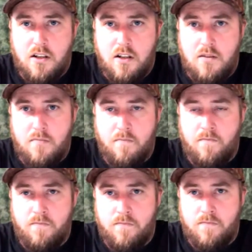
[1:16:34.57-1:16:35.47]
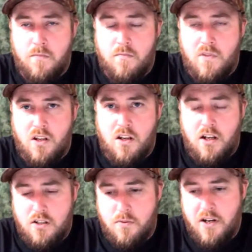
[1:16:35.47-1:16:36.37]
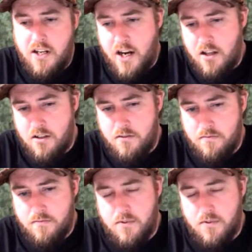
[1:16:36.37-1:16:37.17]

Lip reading: a 20 gallon.